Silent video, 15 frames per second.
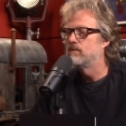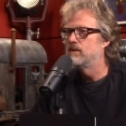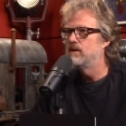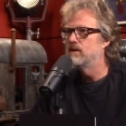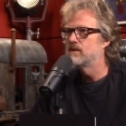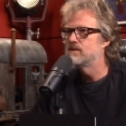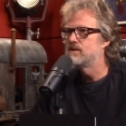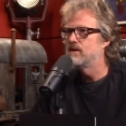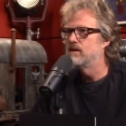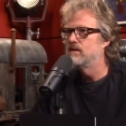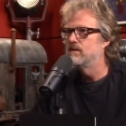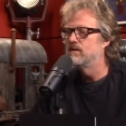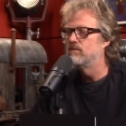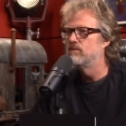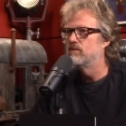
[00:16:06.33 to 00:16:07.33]

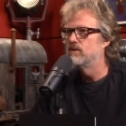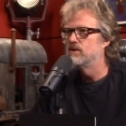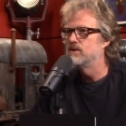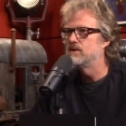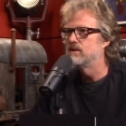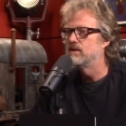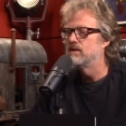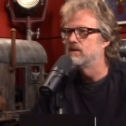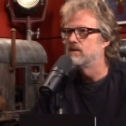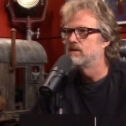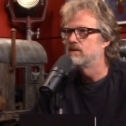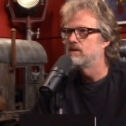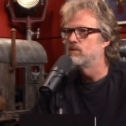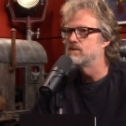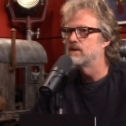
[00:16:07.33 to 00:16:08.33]
extended version.
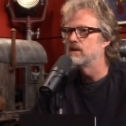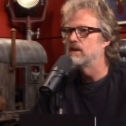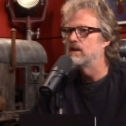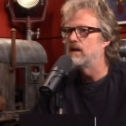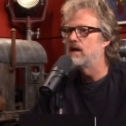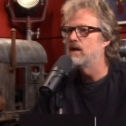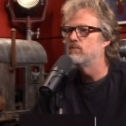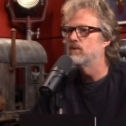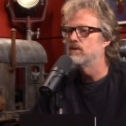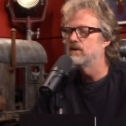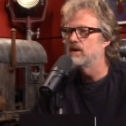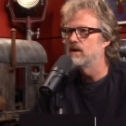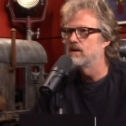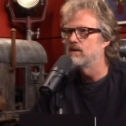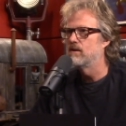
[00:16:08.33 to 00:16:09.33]
There was a lot more
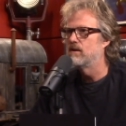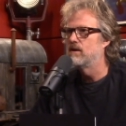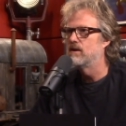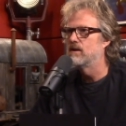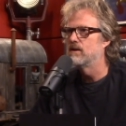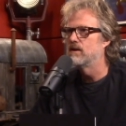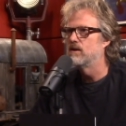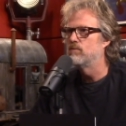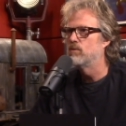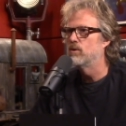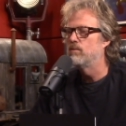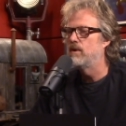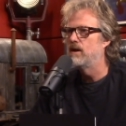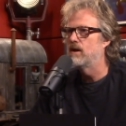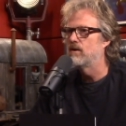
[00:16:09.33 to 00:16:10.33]
dialogue, a lot more
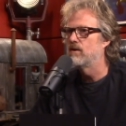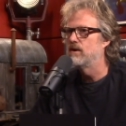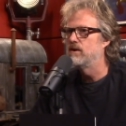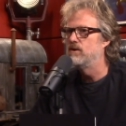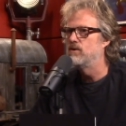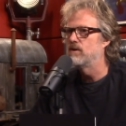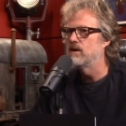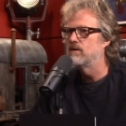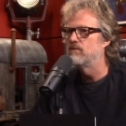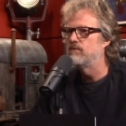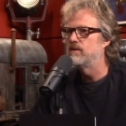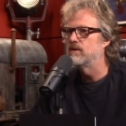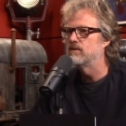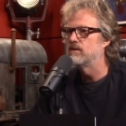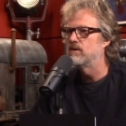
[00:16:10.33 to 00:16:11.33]
background, and you kind of
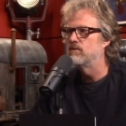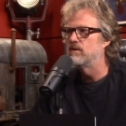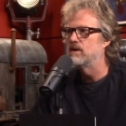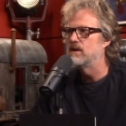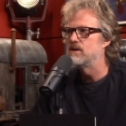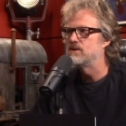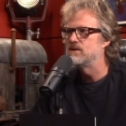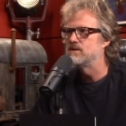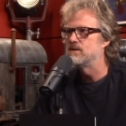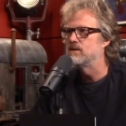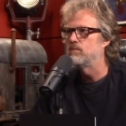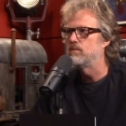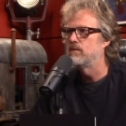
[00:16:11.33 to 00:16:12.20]
felt their relationship.